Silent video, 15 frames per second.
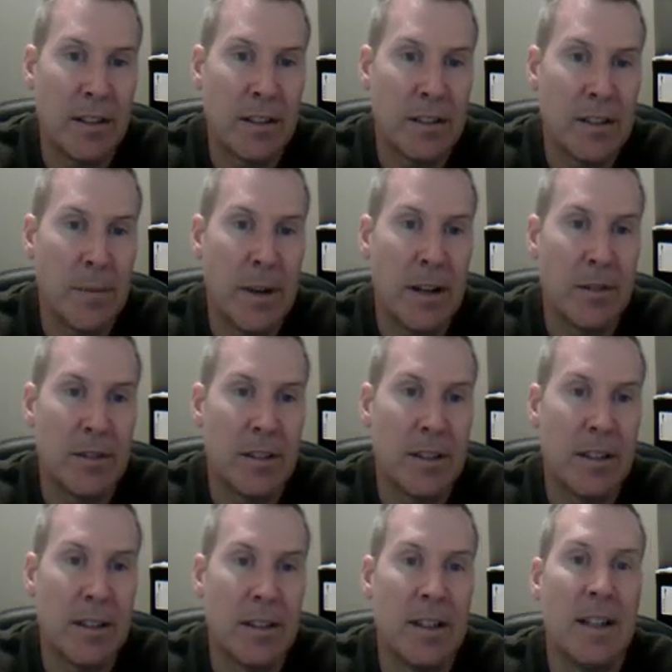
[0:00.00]
talks about
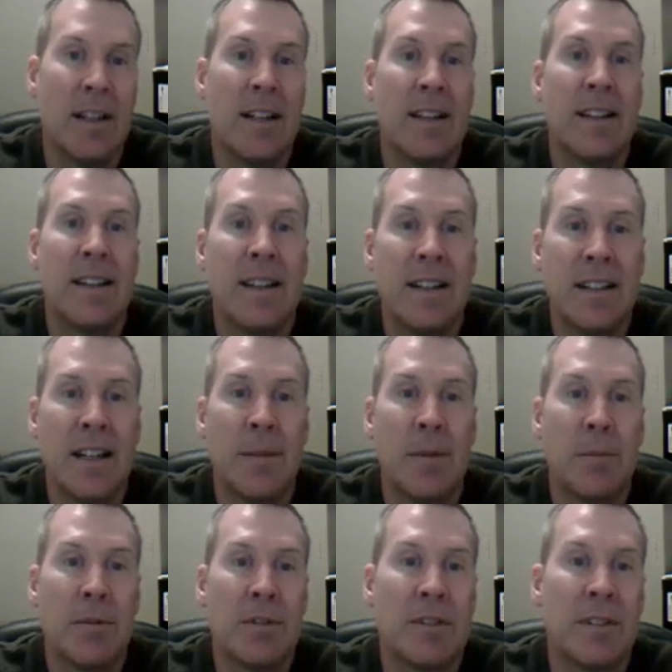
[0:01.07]
the income
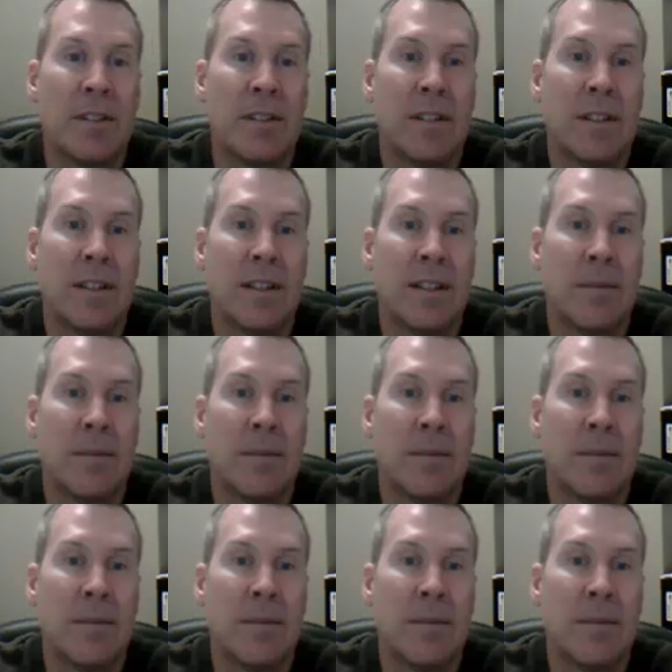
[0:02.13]
a person,